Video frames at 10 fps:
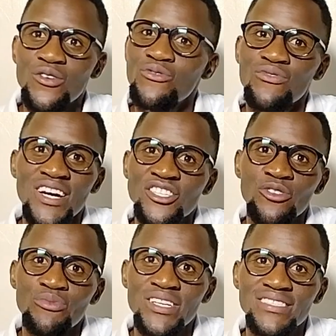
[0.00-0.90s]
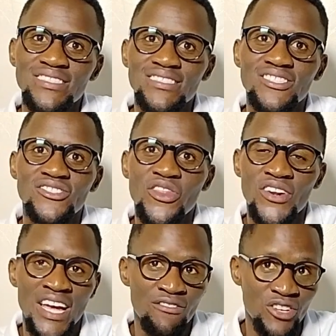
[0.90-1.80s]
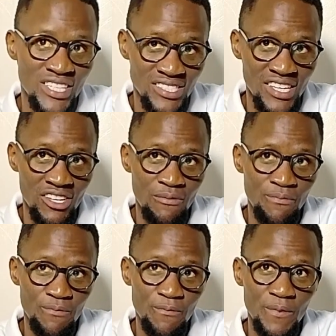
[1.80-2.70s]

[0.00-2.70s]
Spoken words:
Fashion brands thrive on Instagram.